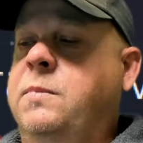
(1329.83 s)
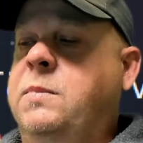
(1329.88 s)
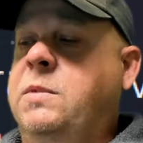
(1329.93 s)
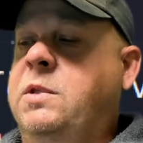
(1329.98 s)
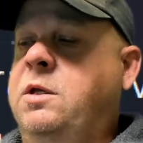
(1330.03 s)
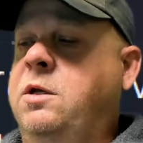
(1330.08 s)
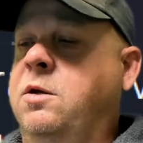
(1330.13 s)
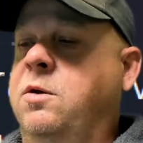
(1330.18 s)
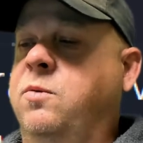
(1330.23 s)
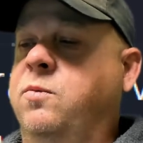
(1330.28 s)

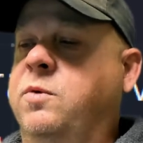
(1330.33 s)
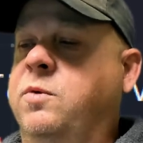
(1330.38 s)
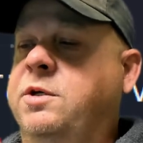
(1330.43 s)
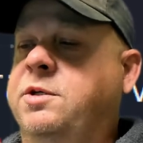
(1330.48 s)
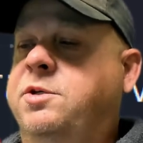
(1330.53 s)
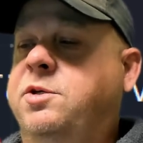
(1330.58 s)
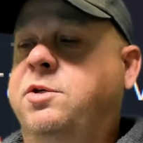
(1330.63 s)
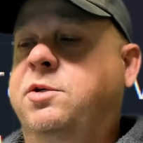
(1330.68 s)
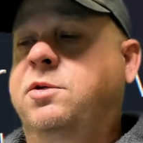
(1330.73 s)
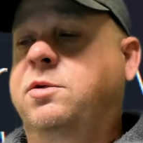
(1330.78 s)

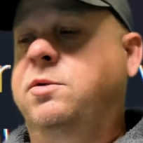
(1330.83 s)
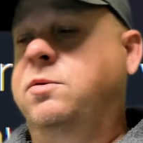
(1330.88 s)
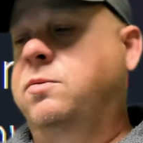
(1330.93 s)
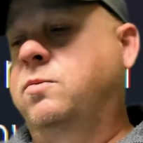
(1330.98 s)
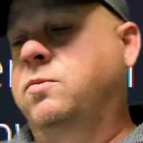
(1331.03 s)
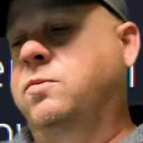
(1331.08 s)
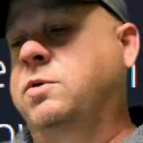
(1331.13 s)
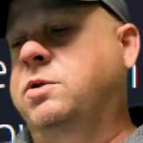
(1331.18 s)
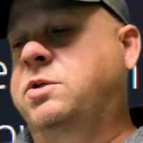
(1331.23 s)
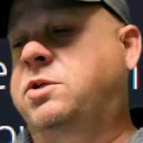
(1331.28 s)
which
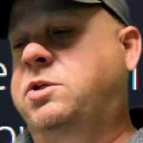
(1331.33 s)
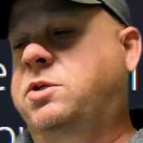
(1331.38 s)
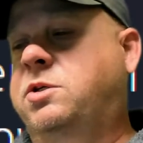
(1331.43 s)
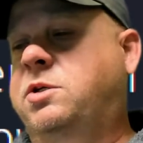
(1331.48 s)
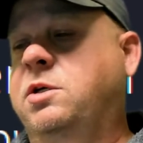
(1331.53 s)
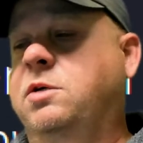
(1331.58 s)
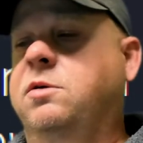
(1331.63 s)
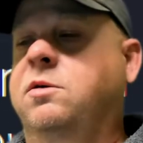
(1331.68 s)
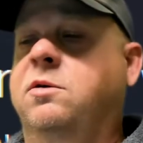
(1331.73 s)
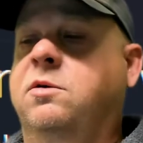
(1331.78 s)
was
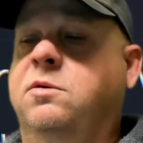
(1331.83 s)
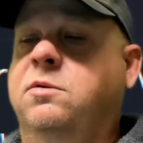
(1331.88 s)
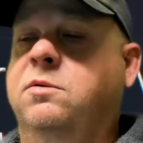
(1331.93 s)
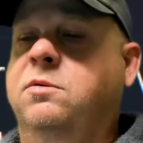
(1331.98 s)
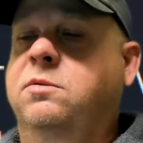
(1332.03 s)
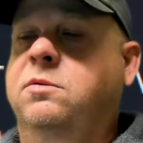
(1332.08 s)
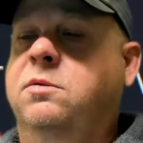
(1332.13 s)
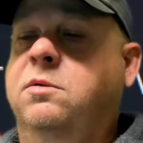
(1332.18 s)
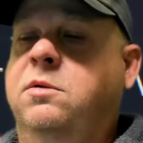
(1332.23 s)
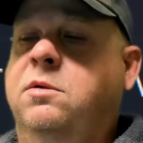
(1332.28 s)
still,
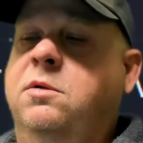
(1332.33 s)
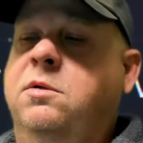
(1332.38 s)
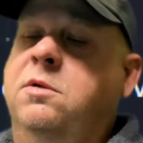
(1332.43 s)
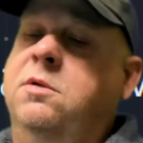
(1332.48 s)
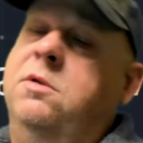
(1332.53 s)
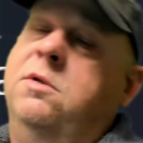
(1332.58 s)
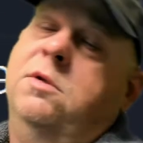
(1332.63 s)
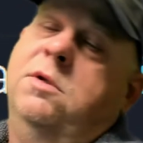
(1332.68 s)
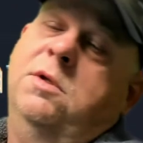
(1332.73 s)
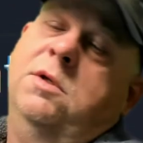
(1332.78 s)

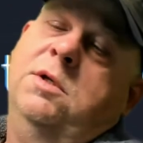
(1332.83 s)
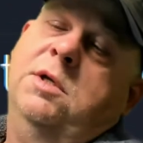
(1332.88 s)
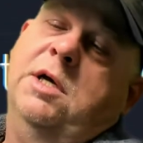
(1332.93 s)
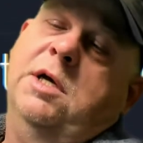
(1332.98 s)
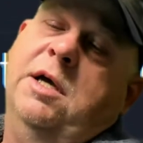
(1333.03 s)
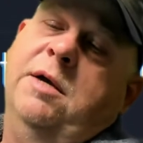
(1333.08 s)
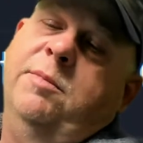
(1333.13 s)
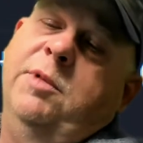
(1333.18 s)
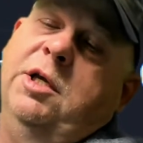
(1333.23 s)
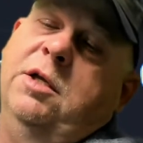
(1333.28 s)

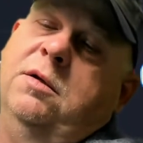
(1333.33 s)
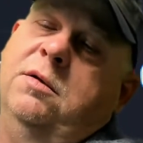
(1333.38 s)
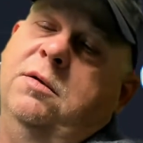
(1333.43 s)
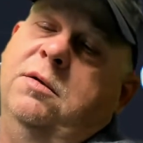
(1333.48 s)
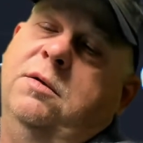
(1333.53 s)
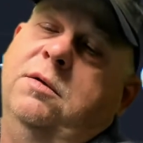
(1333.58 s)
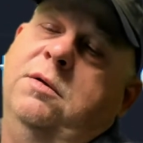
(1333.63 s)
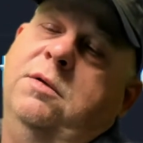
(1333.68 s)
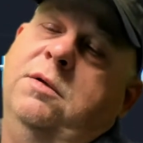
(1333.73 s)
I mean,